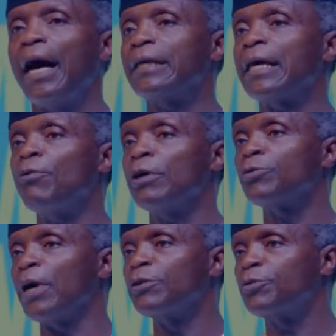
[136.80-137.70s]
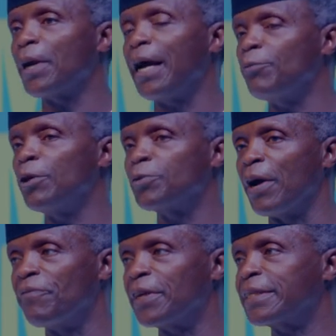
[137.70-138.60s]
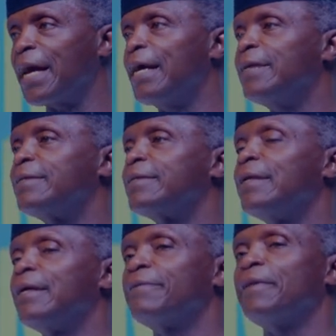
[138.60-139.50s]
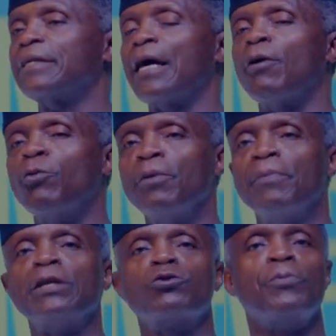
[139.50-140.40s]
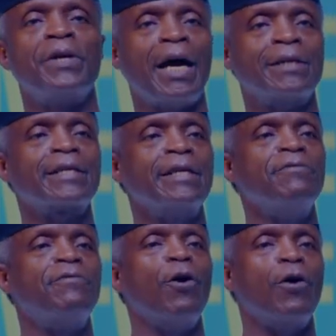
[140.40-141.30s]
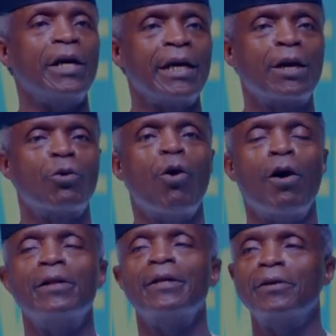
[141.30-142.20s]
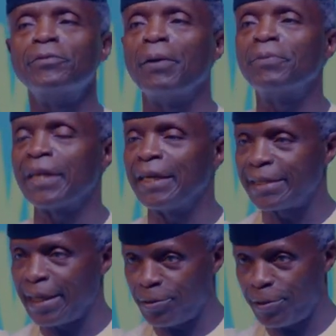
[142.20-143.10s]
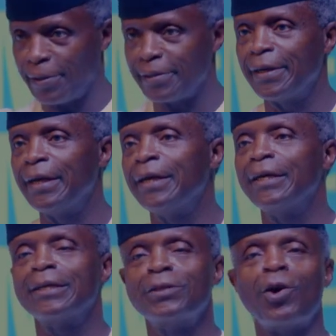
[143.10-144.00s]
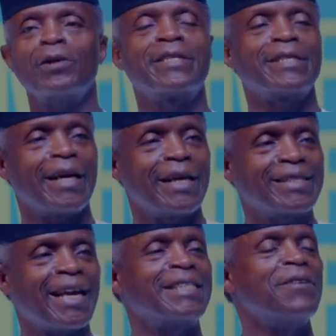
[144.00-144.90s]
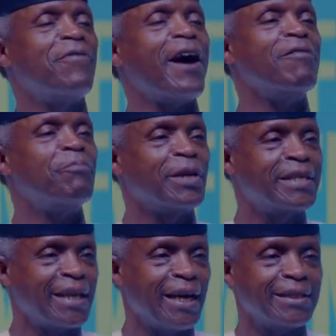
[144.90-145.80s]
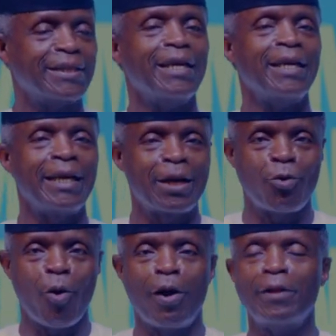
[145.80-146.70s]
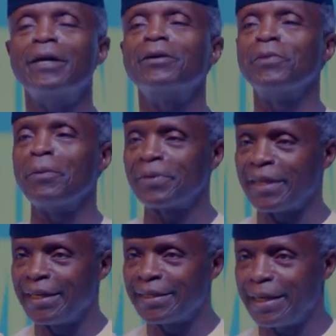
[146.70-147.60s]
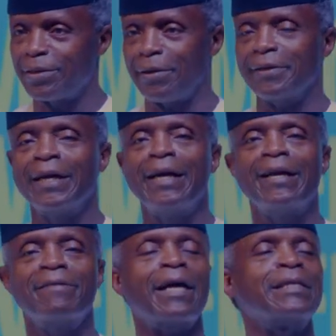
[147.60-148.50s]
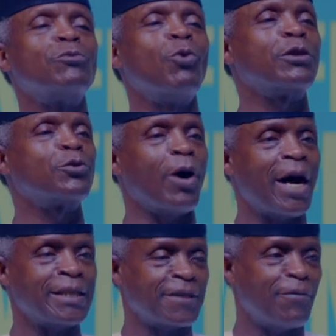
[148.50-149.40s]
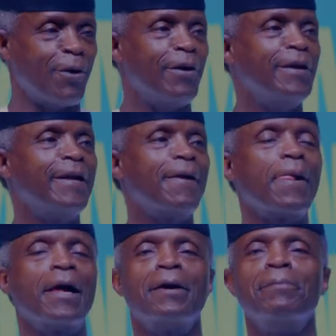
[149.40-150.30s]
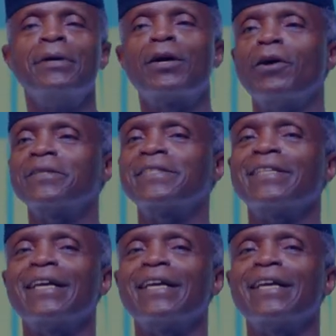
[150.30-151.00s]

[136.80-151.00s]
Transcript: And I want to, I want to emphasize that our women should be asking for equal representation, not 35%, equal representation. That is what to ask for. Because